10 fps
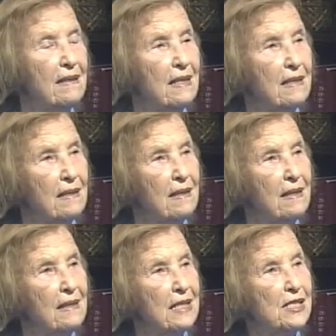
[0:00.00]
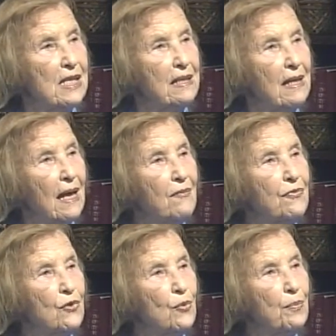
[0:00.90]
does it
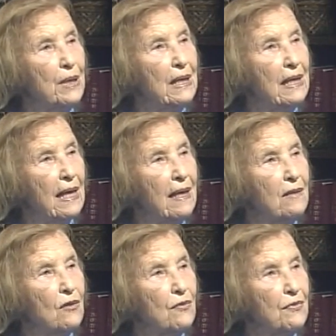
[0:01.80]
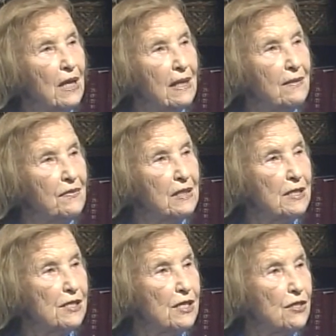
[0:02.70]
have to be end-of-life
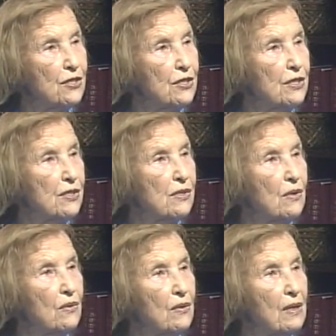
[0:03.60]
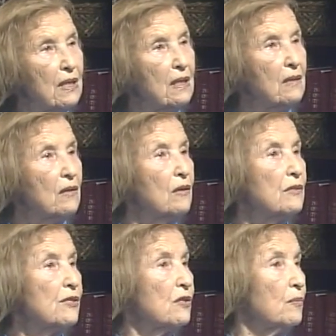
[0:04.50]
decisions, or can it
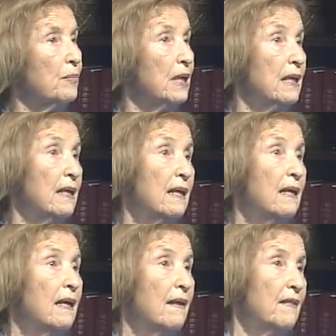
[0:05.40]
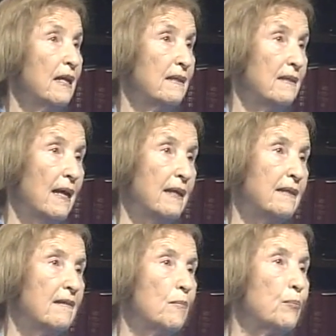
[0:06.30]
also be that I
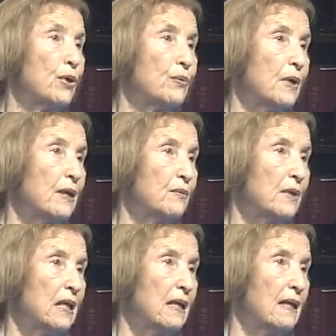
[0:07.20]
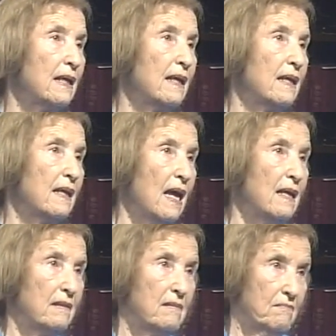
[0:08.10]
temporarily
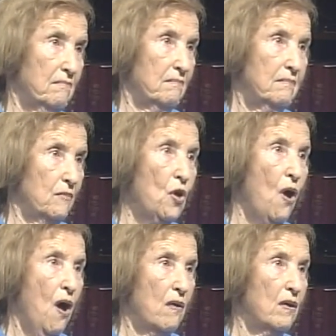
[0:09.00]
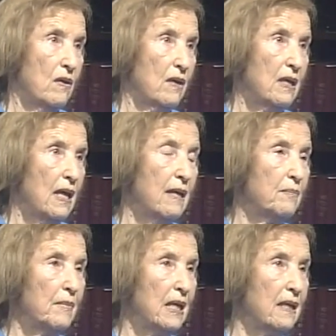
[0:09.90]
cannot talk or
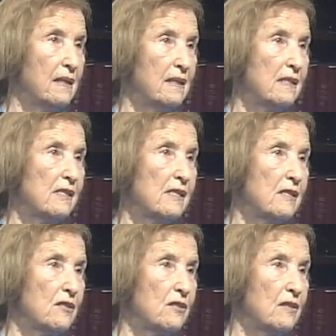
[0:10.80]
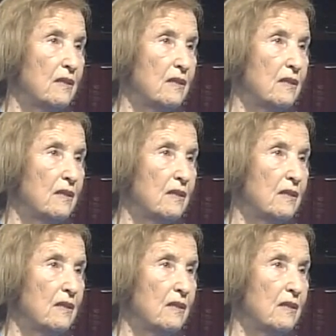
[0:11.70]
cannot make a decision?